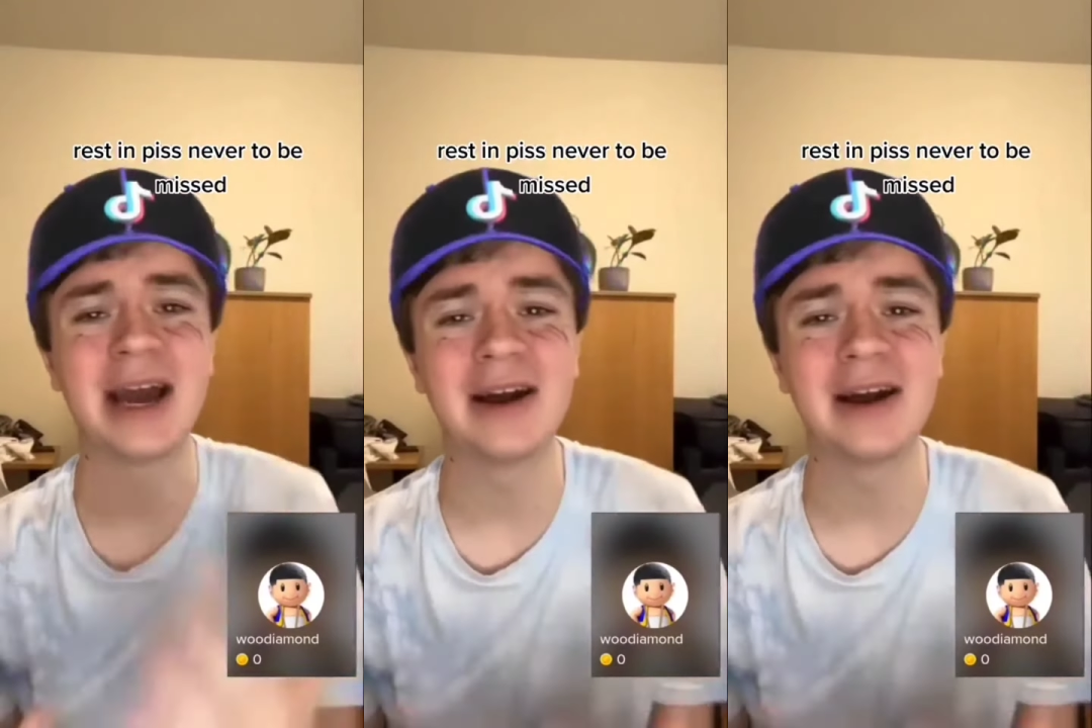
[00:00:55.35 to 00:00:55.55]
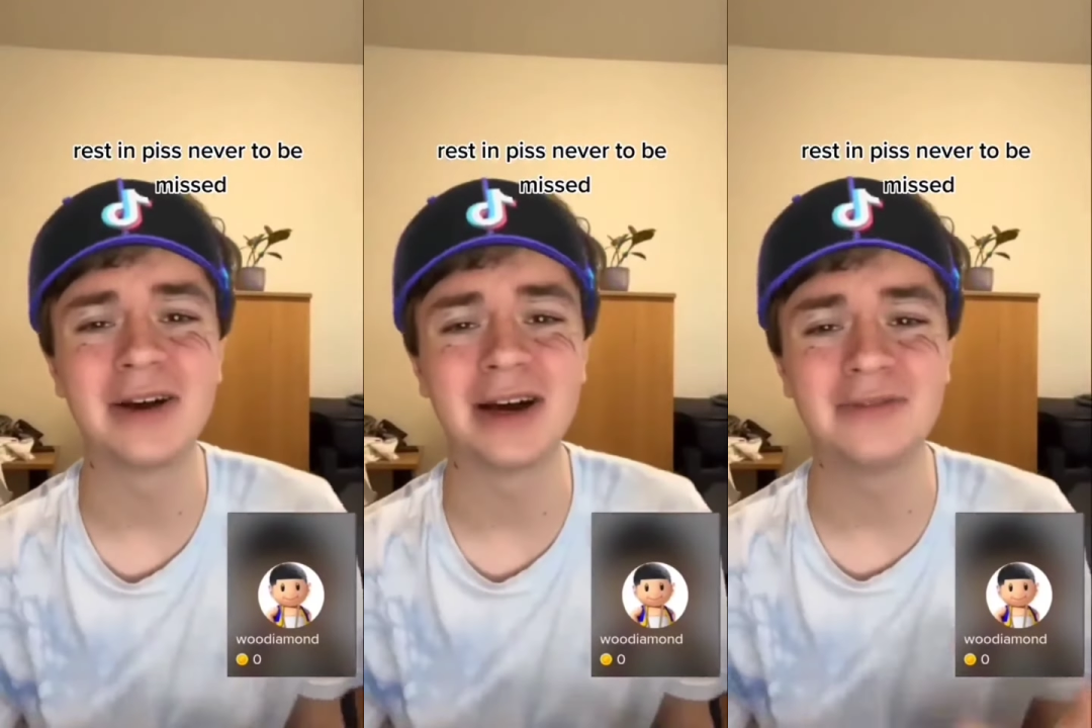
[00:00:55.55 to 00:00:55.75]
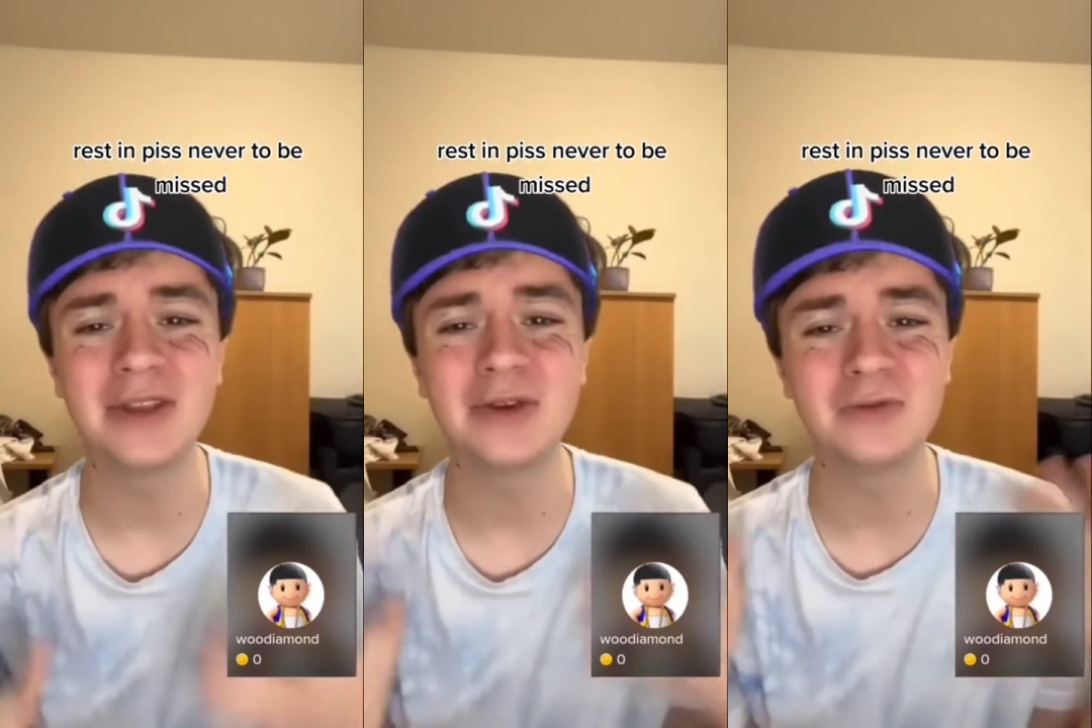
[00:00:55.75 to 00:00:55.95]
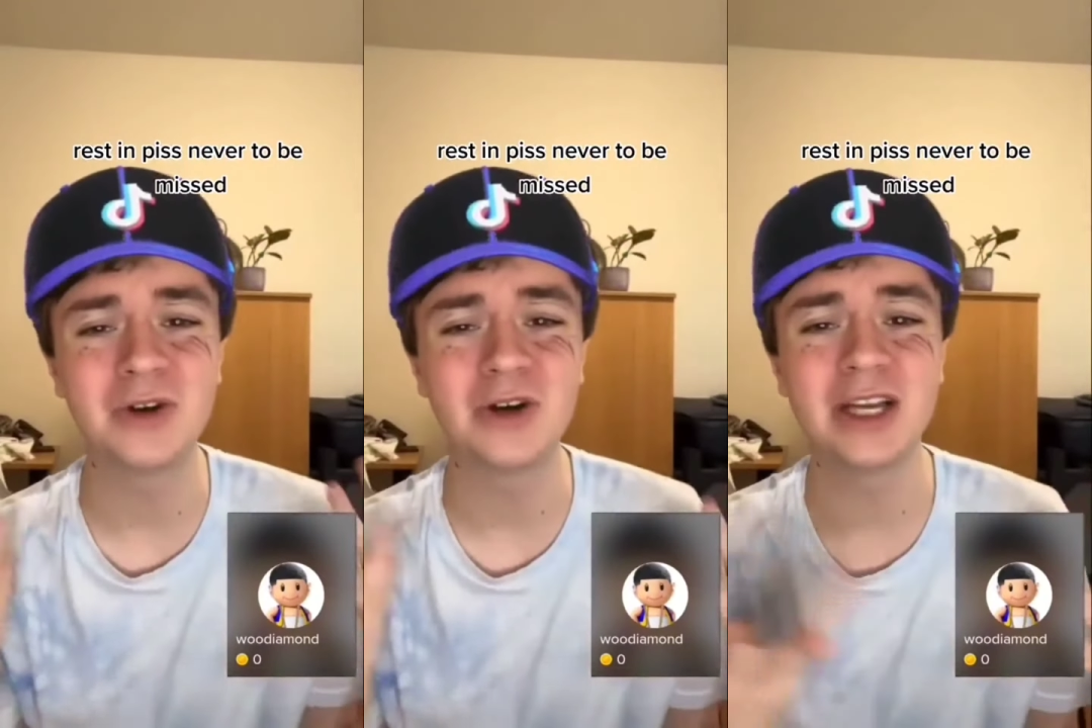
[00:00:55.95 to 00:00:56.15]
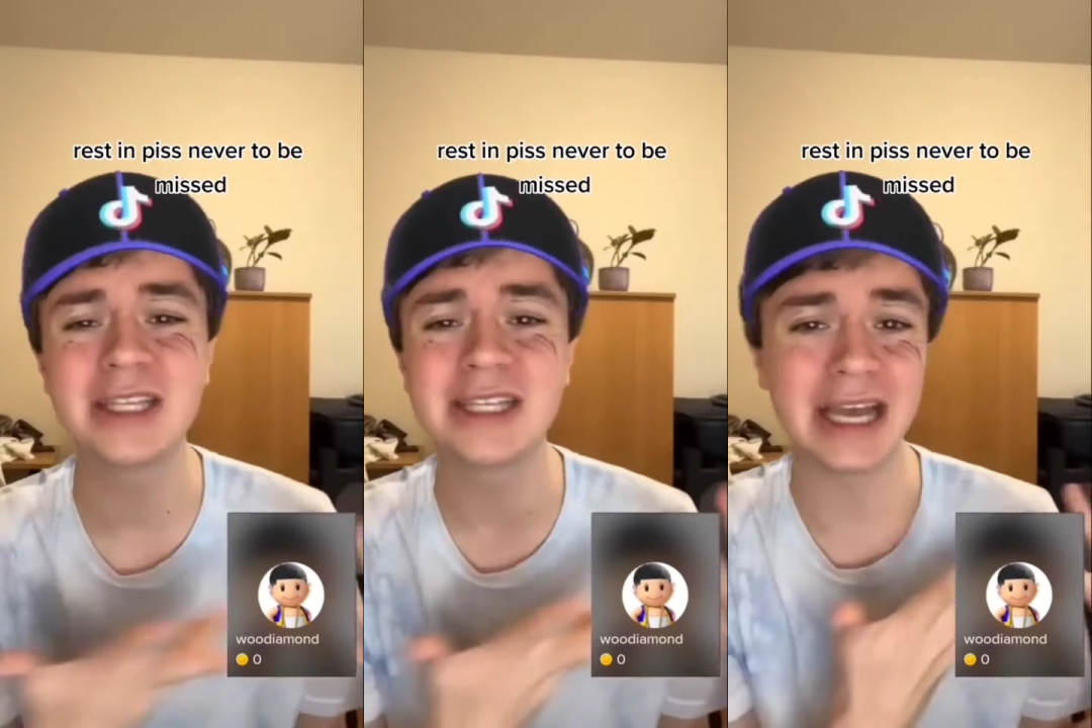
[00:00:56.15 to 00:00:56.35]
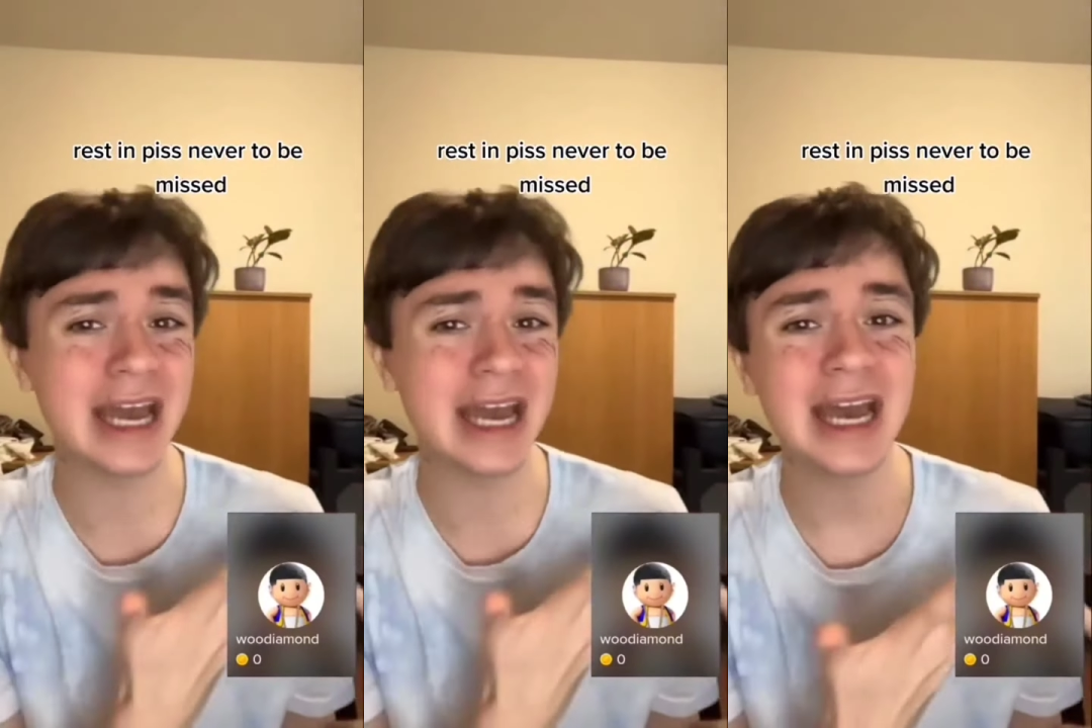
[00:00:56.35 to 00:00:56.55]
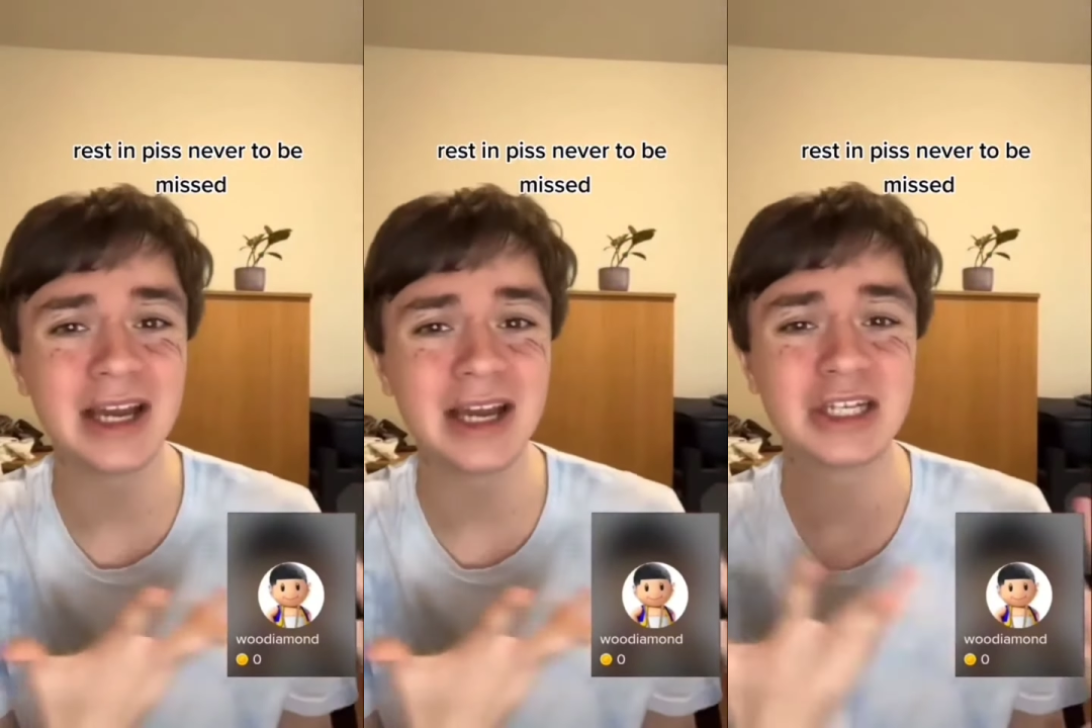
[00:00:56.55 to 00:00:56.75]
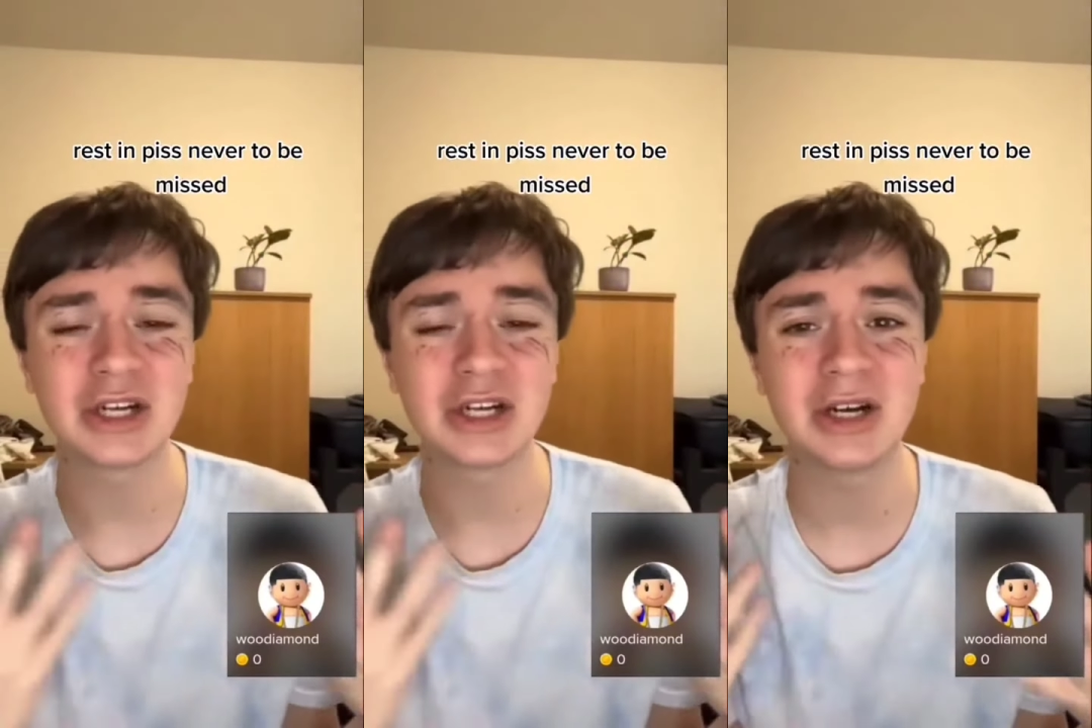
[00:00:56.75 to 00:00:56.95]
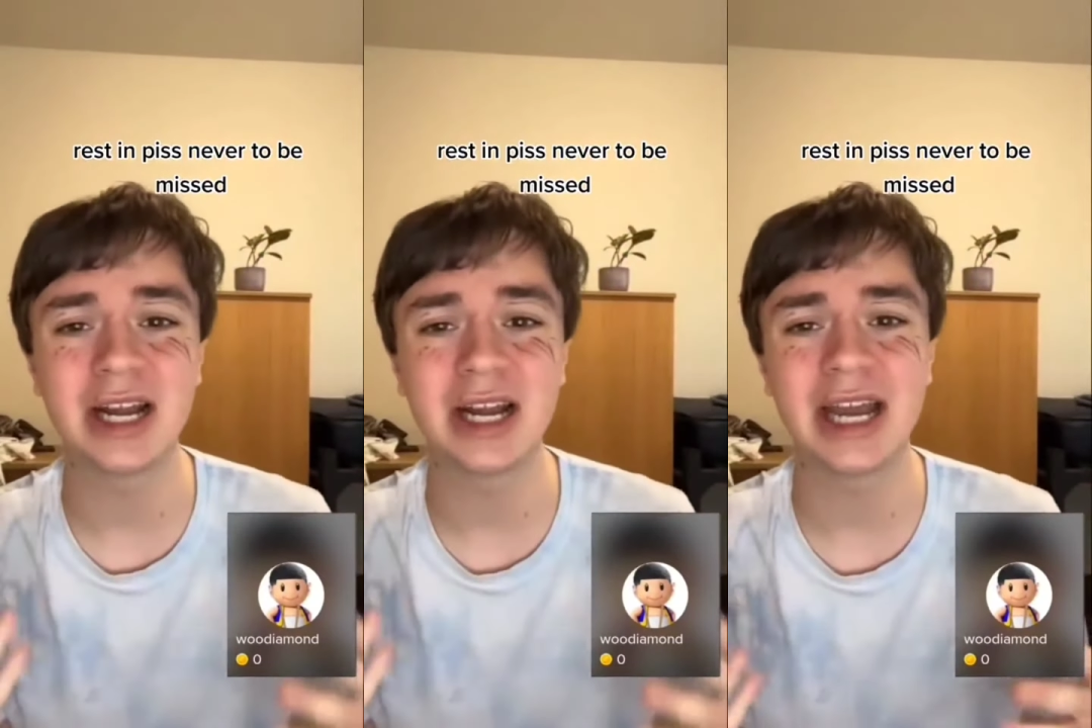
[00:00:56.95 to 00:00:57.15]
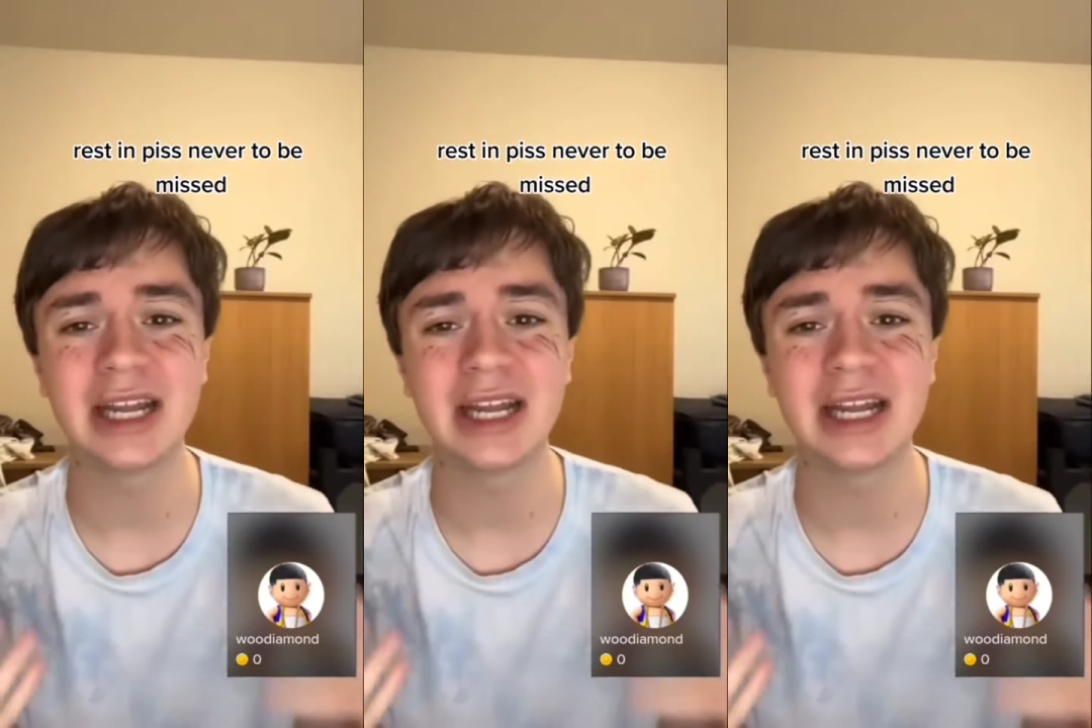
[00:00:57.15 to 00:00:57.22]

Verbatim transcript: out of the woods, a hunter,